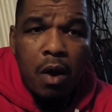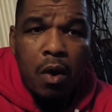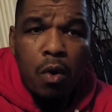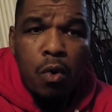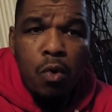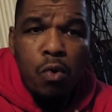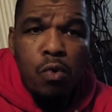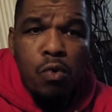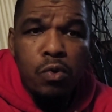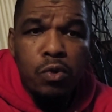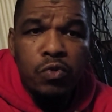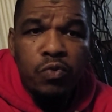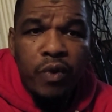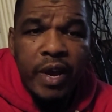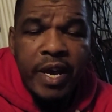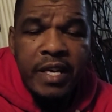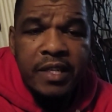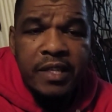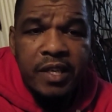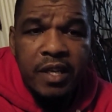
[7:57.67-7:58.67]
Who's
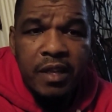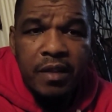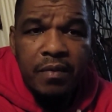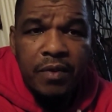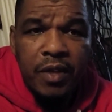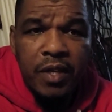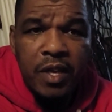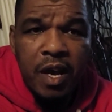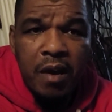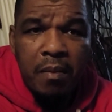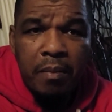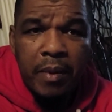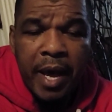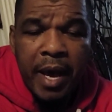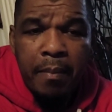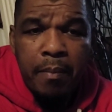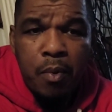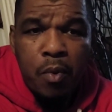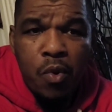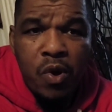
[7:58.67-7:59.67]
raising the young
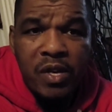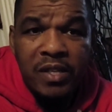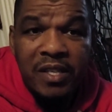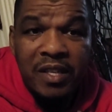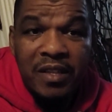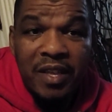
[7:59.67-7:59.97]
black boys